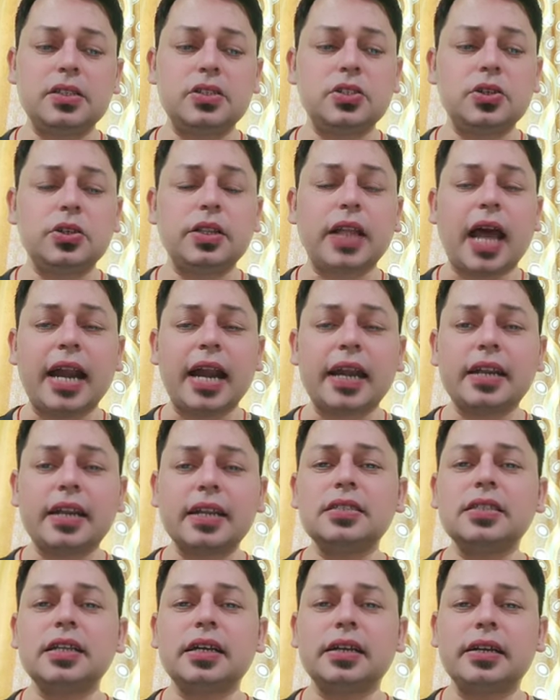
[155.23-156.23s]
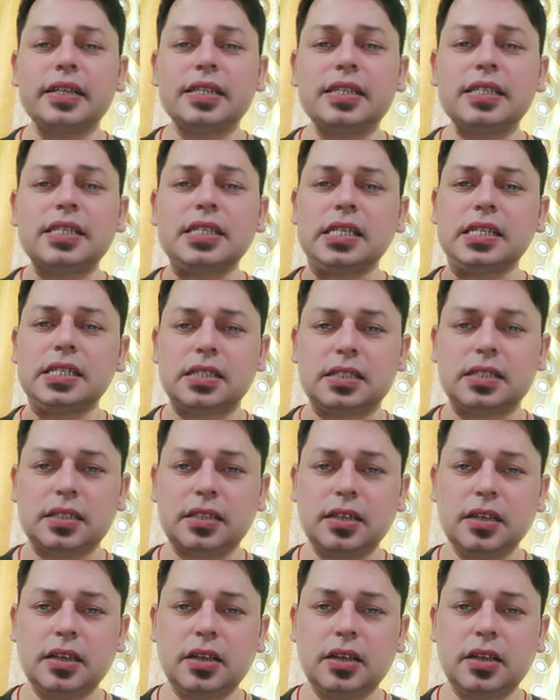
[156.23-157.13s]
So that is the distance.